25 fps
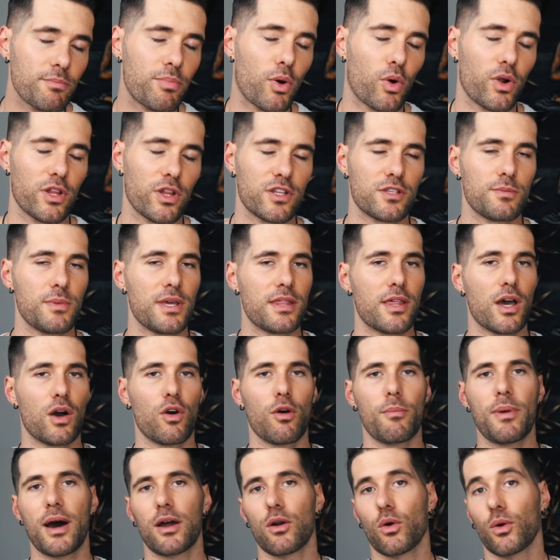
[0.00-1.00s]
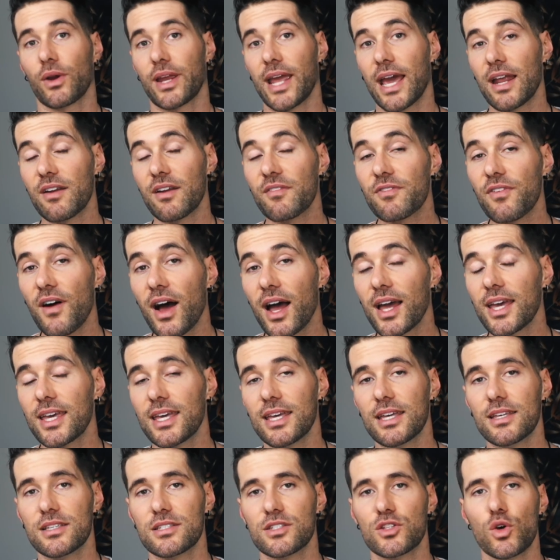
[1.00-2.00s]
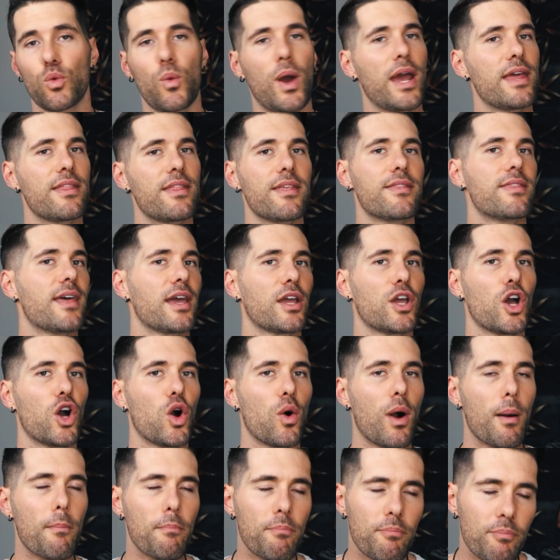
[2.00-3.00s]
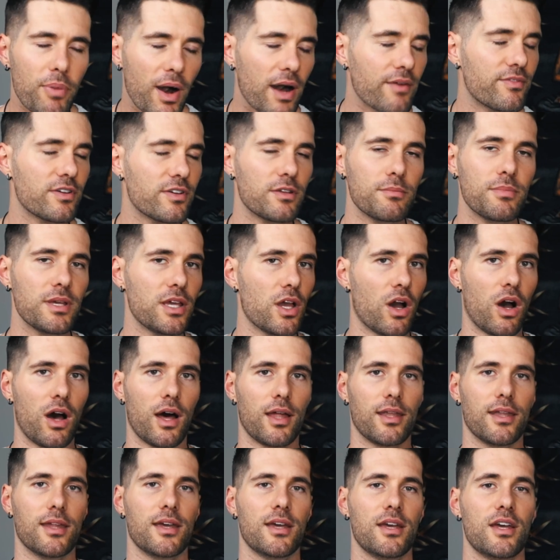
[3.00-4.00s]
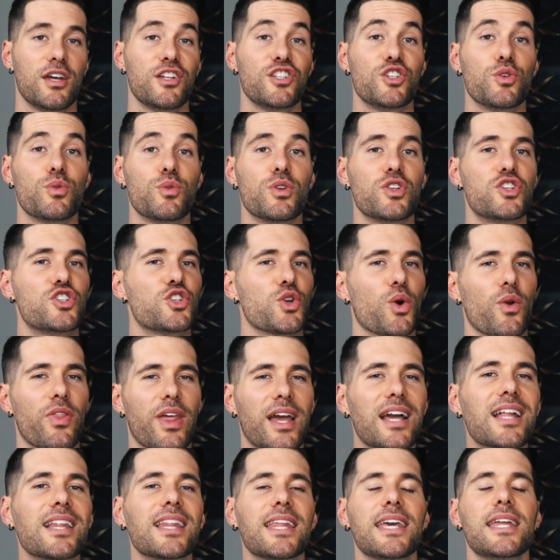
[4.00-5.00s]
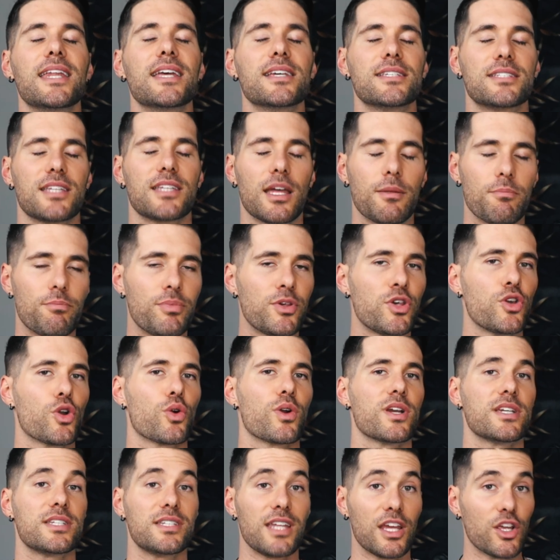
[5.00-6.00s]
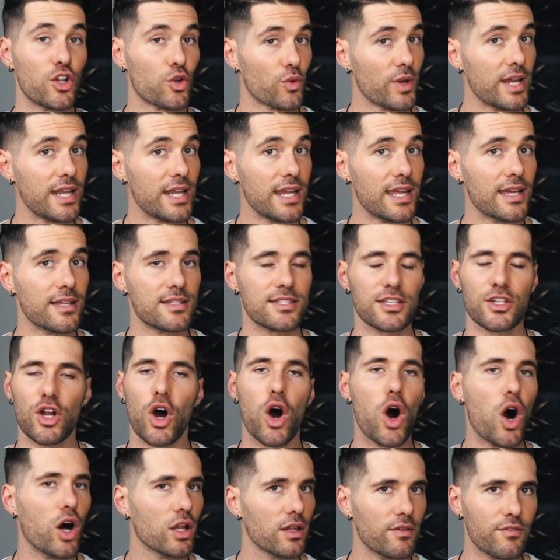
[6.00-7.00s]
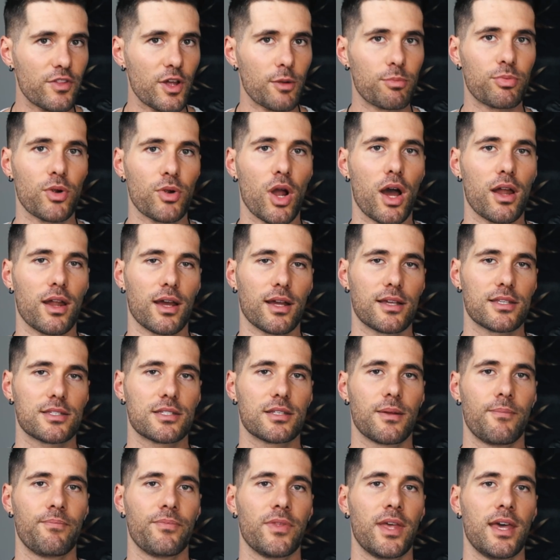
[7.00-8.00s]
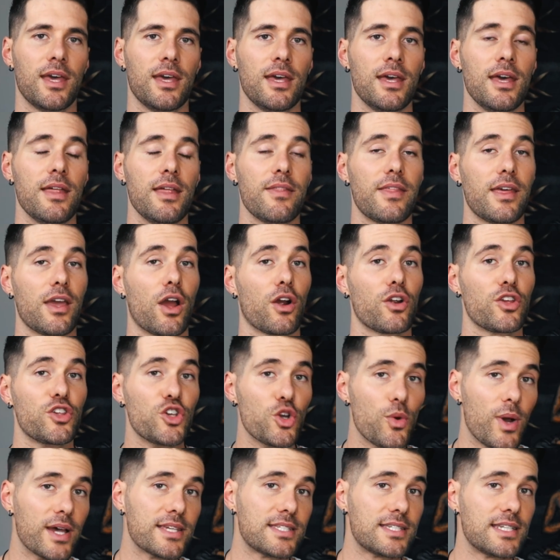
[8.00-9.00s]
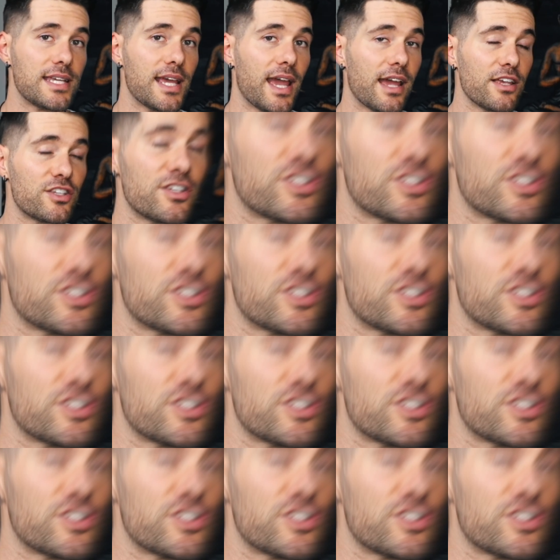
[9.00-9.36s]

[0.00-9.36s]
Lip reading: important to me though about ORGANIFI is the way that they go above and beyond to ensure the cleanest and purest ingredients in all of their products. They are USDA